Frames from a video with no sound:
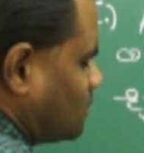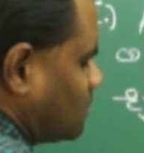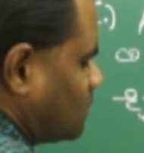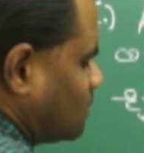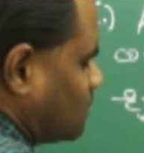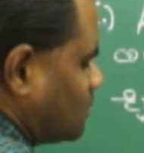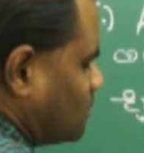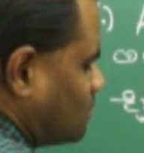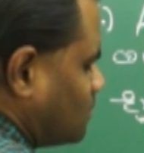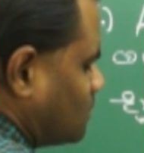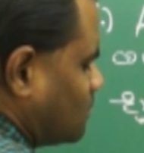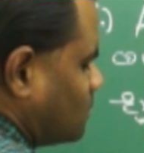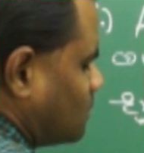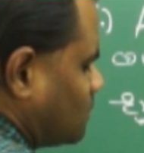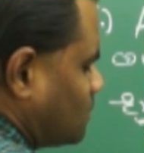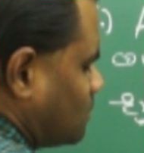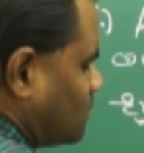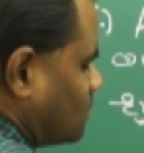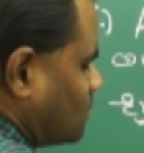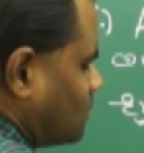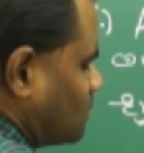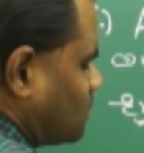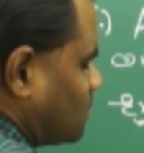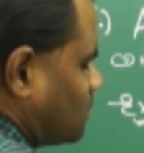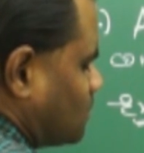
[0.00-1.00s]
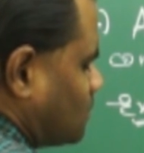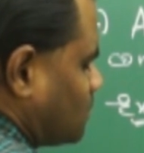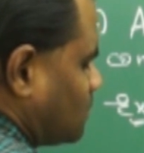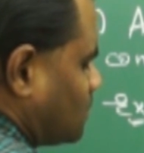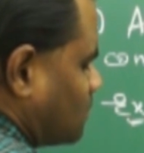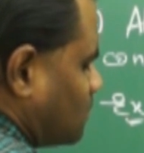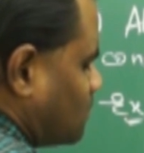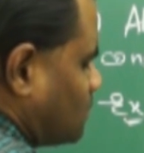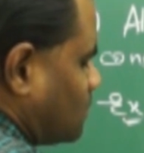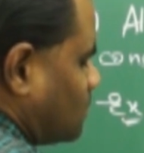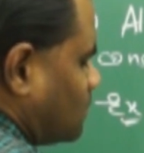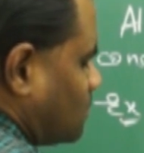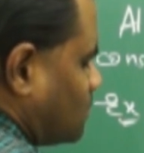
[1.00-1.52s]

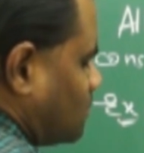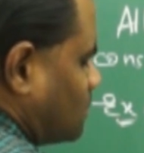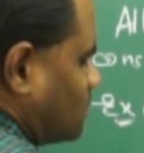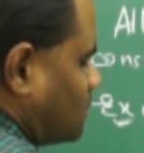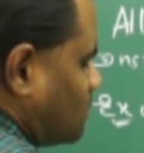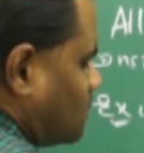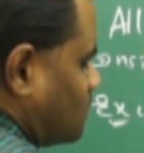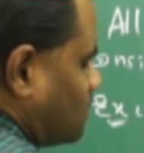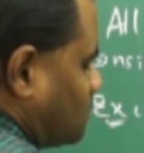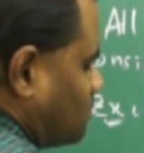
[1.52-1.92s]
(no one is talking)